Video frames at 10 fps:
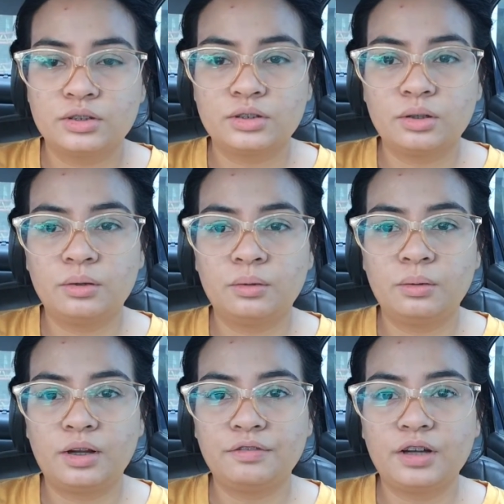So
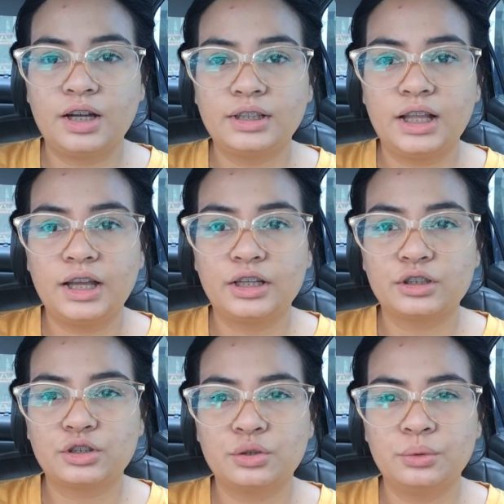I've got like
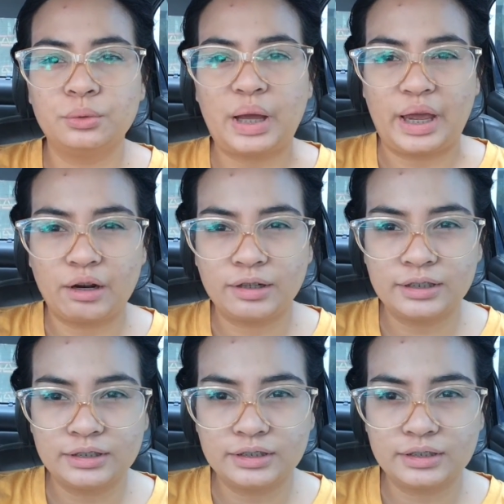two
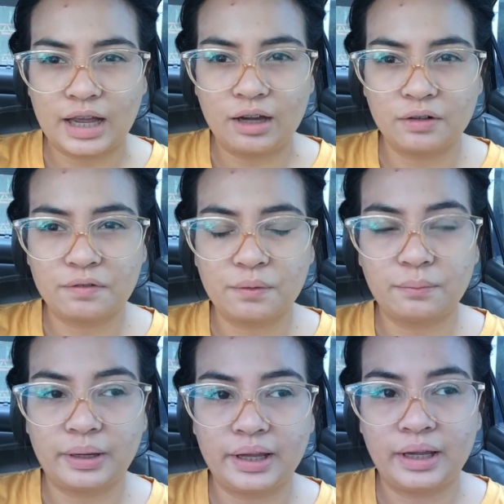errands out of the
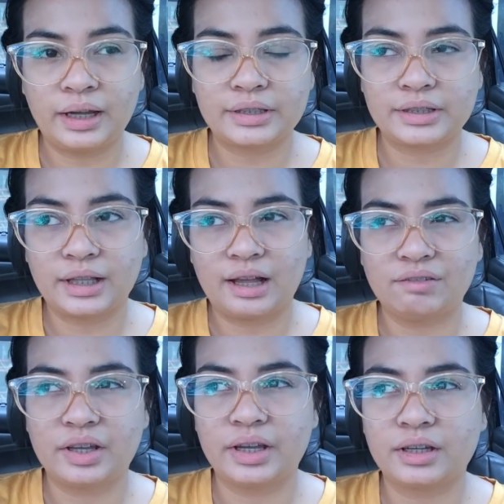way. I still
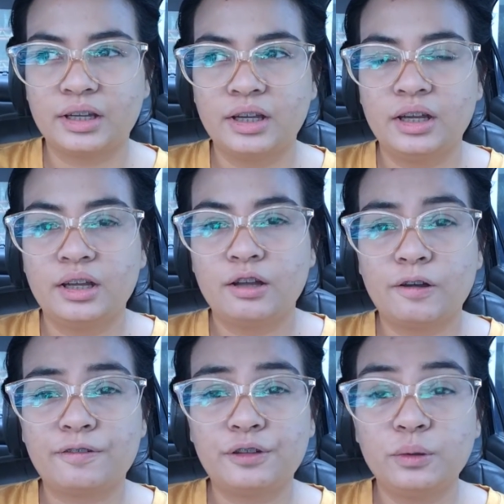have like
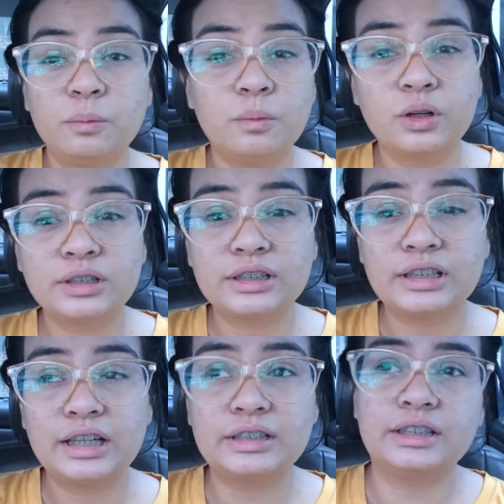a few more to
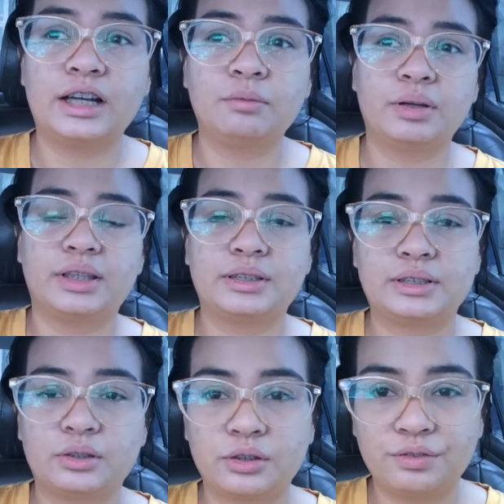get done but this is
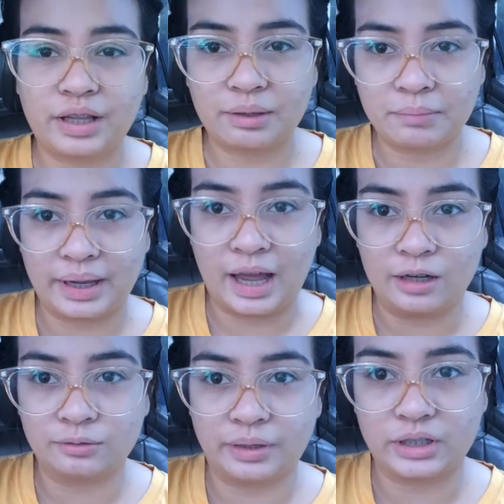sort of like my
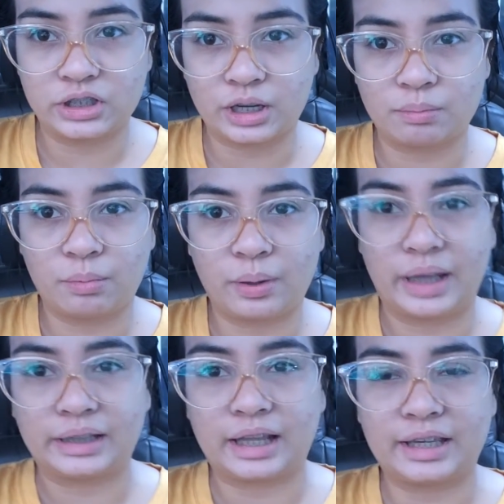halfway
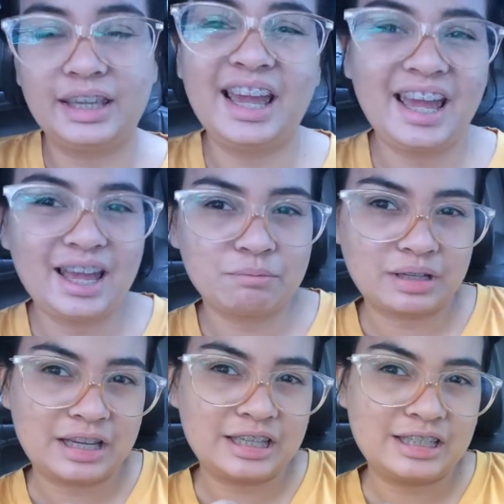checkpoint like yeah I'm
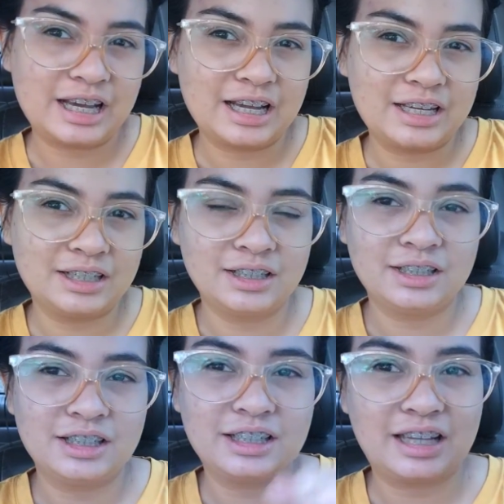kinda done
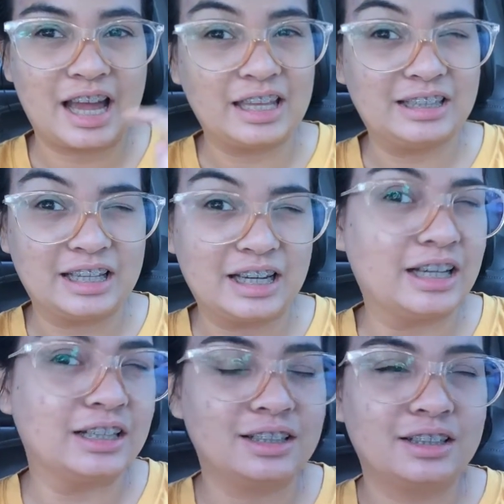kinda